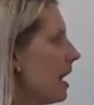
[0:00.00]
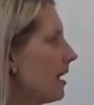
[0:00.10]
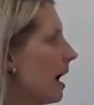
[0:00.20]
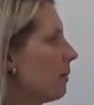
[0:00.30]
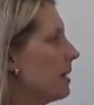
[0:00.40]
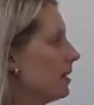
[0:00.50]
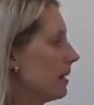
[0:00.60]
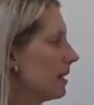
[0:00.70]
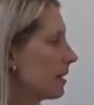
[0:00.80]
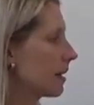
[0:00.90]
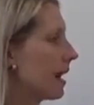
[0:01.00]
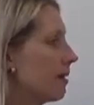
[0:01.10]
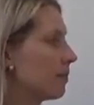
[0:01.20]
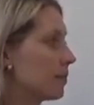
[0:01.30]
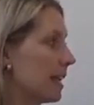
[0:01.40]
Now we need to kind
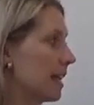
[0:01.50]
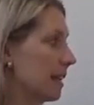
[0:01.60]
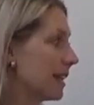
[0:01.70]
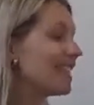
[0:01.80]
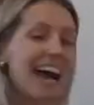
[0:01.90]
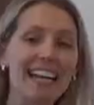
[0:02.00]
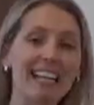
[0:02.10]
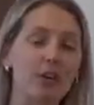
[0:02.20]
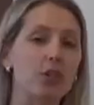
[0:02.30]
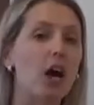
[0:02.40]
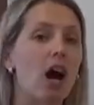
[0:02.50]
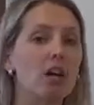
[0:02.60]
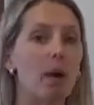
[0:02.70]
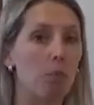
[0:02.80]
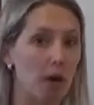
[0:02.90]
of take an aside here and talk
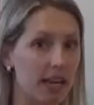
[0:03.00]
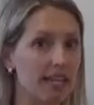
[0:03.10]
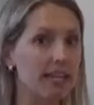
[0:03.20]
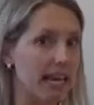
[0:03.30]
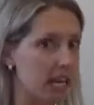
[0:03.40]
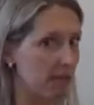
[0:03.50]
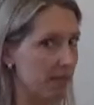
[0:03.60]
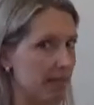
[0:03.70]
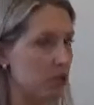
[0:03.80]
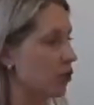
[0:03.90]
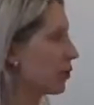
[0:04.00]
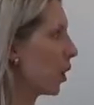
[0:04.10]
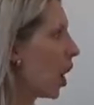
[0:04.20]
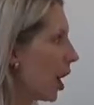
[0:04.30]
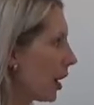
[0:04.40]
about what consecutive integers
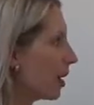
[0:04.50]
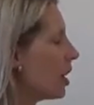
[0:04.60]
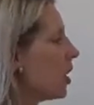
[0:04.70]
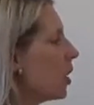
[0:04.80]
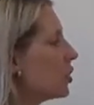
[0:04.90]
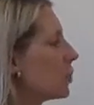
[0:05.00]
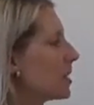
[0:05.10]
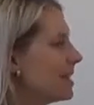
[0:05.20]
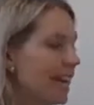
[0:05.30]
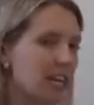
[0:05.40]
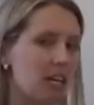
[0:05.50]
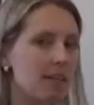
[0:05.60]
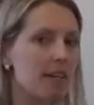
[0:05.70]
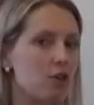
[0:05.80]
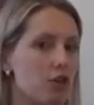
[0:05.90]
are. So consecutive
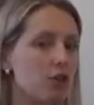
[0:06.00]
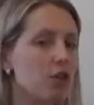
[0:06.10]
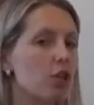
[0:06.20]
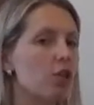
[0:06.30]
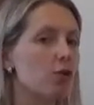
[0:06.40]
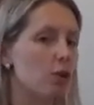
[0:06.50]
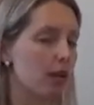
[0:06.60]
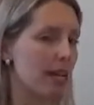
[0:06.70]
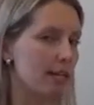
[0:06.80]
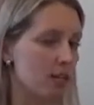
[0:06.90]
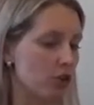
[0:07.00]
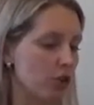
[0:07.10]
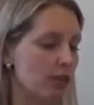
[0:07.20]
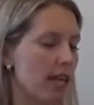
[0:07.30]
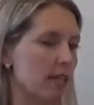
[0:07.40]
integers, those are
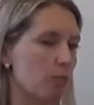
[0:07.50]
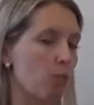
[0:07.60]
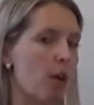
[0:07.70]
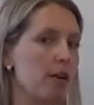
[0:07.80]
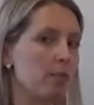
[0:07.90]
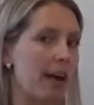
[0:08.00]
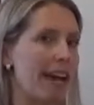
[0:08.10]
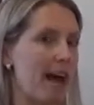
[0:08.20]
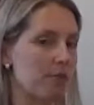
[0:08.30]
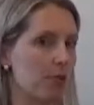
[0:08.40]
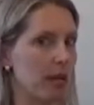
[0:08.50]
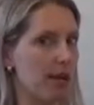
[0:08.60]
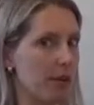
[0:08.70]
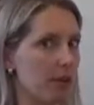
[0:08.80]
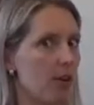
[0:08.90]
integers that's one right after the
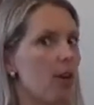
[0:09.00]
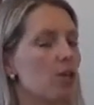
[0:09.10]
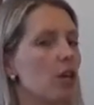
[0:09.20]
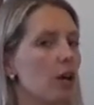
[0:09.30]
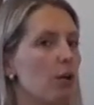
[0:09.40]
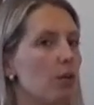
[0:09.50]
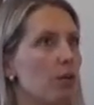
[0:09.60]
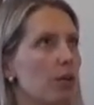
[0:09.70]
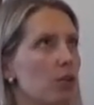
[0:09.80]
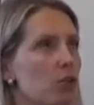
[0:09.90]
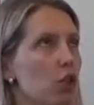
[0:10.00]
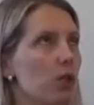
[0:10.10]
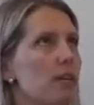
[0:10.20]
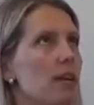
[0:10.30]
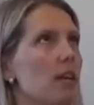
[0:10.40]
other. So two
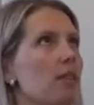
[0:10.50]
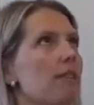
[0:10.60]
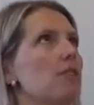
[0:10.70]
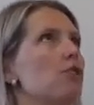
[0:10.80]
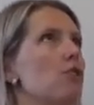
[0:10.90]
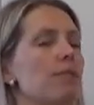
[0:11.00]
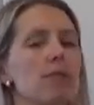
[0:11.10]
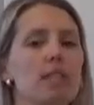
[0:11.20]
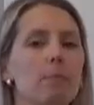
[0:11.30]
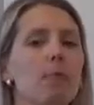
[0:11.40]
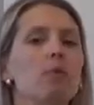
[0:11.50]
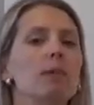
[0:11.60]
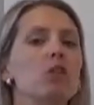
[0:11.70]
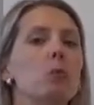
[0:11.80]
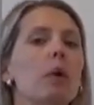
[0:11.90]
consecutive integers, for example, would
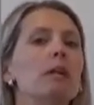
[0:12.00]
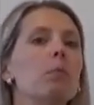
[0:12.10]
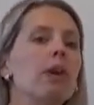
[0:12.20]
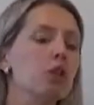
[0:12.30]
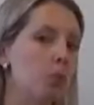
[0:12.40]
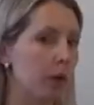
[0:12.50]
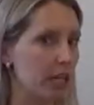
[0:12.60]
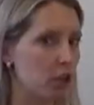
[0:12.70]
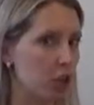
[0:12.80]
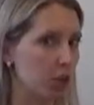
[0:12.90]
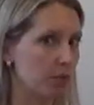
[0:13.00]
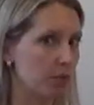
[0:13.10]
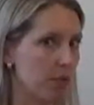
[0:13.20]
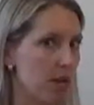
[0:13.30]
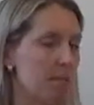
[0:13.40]
be twenty-one and twenty-two,
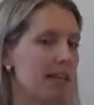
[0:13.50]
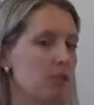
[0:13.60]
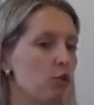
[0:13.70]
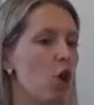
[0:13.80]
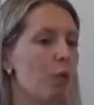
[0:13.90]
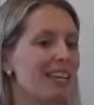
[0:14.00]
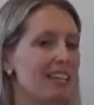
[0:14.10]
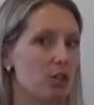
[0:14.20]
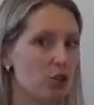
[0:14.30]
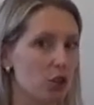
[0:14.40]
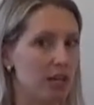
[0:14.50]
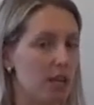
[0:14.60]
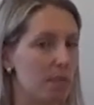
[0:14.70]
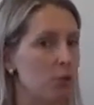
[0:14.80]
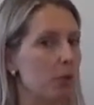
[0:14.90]
because there's no integers
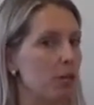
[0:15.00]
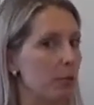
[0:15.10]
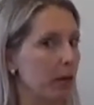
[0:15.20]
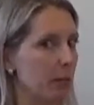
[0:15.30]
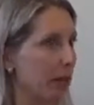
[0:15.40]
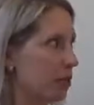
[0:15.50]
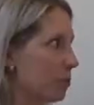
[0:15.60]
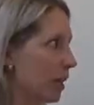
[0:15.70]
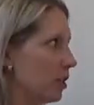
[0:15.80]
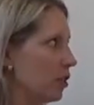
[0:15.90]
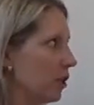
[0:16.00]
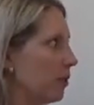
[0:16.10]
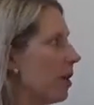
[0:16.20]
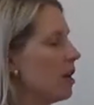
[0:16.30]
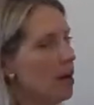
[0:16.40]
in between twenty-one and twenty-two.
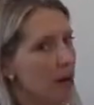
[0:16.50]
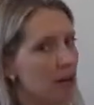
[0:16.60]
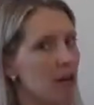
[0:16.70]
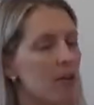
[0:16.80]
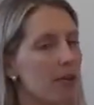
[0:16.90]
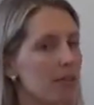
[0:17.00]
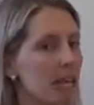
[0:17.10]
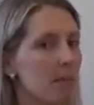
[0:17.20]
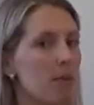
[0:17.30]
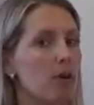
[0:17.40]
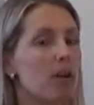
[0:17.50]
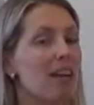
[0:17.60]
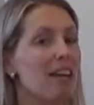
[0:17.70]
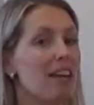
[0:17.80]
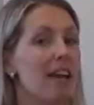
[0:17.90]
Another example,
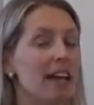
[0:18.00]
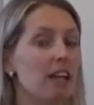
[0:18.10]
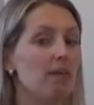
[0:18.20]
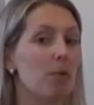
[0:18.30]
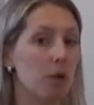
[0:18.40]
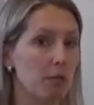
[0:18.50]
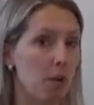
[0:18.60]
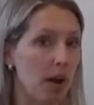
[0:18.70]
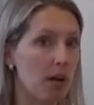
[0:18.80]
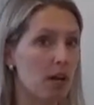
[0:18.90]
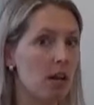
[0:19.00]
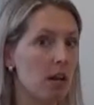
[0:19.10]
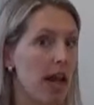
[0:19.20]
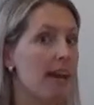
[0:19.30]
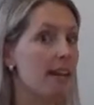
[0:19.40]
negative forty-one
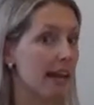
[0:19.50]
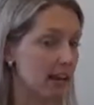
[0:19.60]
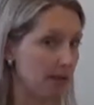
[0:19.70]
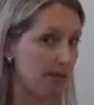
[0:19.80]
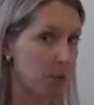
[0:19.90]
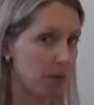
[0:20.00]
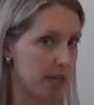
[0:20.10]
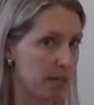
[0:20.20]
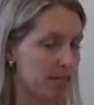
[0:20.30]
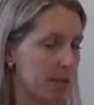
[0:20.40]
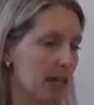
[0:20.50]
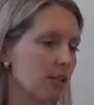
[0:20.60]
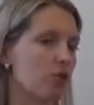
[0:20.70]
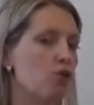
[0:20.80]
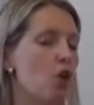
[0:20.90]
and negative forty, because
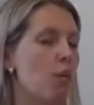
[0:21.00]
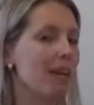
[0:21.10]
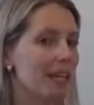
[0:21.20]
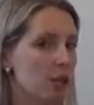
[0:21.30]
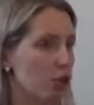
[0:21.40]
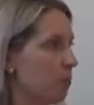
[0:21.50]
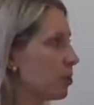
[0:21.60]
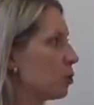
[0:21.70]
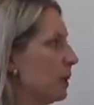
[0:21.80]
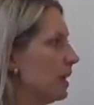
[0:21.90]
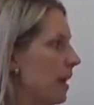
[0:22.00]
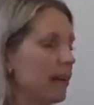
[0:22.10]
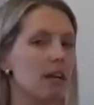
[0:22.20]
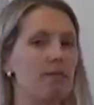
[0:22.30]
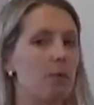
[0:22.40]
there's no integer between
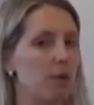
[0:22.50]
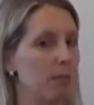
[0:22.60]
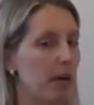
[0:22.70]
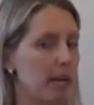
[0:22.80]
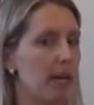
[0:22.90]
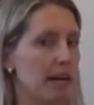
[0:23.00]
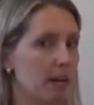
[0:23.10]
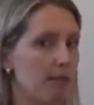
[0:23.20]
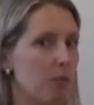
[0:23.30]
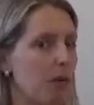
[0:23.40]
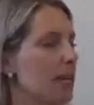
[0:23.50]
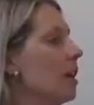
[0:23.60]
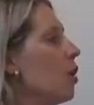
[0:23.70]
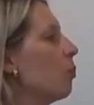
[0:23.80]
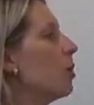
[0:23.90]
negative forty-one and negative forty,
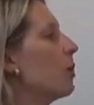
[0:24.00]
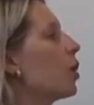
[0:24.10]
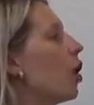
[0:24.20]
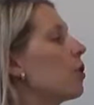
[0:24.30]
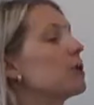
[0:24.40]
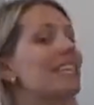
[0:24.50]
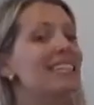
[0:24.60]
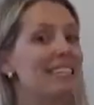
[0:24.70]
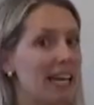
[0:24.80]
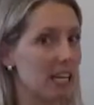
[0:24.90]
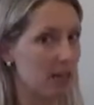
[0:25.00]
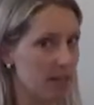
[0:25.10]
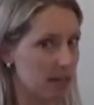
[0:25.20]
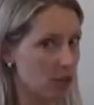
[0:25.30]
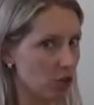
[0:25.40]
we would call those consecutive
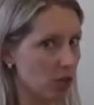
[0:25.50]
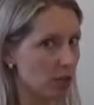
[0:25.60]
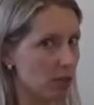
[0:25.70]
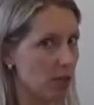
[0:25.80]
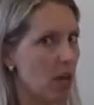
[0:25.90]
integers.